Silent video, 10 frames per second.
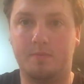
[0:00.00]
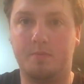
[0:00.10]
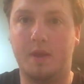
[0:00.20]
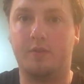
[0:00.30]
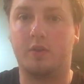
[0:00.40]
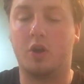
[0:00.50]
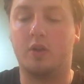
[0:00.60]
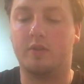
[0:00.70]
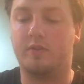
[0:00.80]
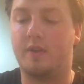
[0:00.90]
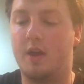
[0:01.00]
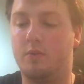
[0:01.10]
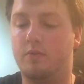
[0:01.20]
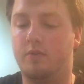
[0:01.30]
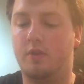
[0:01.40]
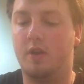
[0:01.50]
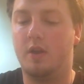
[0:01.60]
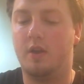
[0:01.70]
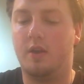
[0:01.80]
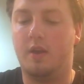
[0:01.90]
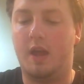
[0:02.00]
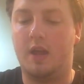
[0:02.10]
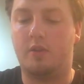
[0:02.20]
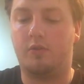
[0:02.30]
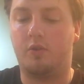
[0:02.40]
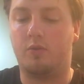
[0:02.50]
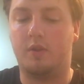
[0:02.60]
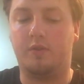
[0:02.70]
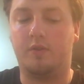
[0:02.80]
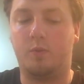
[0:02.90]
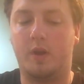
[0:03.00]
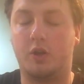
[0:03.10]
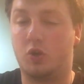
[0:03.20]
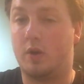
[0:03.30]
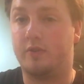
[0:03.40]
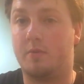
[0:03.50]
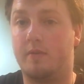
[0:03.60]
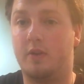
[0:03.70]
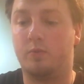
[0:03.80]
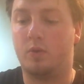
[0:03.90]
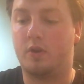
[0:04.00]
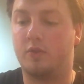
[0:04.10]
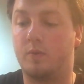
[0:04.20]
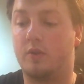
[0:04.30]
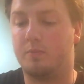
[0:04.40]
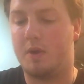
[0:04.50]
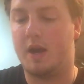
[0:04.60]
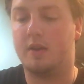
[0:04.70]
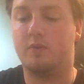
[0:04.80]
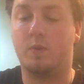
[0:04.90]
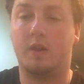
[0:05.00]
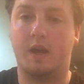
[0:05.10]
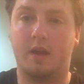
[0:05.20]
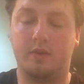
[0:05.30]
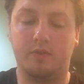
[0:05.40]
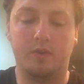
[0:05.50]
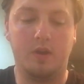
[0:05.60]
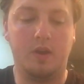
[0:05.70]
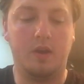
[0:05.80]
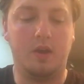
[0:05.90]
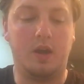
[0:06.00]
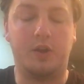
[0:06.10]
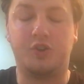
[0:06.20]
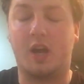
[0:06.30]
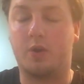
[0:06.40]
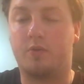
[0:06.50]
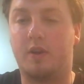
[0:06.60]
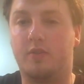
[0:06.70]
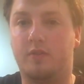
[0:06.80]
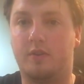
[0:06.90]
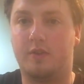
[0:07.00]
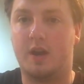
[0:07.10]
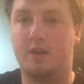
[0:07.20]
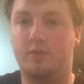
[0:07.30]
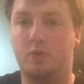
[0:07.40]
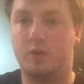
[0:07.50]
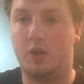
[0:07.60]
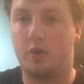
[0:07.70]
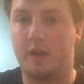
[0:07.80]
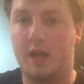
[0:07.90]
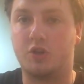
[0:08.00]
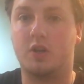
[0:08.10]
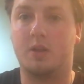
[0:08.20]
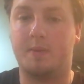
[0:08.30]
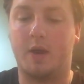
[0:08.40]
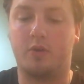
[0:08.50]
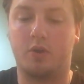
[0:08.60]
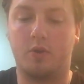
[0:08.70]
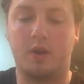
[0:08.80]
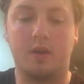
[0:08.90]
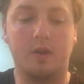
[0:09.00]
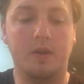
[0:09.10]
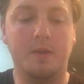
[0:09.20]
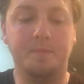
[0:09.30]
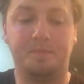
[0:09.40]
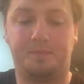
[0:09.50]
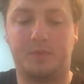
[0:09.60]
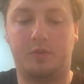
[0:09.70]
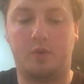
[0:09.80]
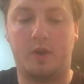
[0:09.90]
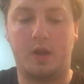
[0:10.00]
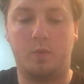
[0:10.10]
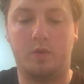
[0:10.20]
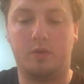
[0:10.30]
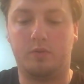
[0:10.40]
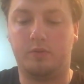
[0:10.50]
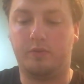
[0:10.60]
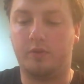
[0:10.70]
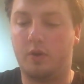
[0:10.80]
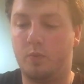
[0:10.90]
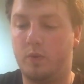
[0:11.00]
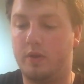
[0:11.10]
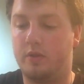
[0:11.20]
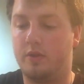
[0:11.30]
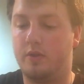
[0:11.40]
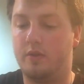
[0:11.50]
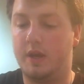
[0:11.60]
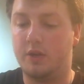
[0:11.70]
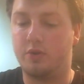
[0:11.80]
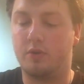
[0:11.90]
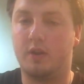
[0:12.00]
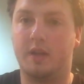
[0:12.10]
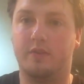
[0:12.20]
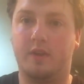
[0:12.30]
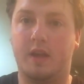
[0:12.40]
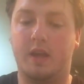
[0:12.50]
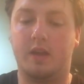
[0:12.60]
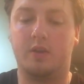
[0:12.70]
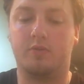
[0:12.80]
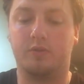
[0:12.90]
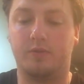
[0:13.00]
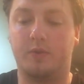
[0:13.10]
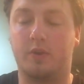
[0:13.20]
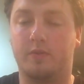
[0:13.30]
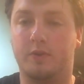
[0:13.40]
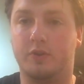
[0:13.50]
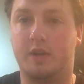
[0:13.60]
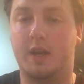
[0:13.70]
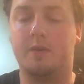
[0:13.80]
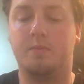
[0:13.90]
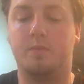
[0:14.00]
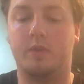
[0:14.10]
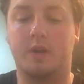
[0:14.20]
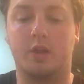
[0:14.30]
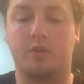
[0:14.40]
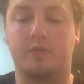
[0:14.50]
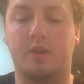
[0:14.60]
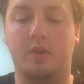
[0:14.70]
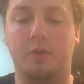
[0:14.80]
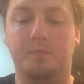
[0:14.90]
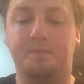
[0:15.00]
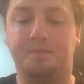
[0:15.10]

basically all his sounds. And so this is a way to show off some of his work, as well as mine, as well as Shadowcrest Designs, who did all the etching and the powder coating. So I will start with, internally it's a crystal focus version 8 with a color extender.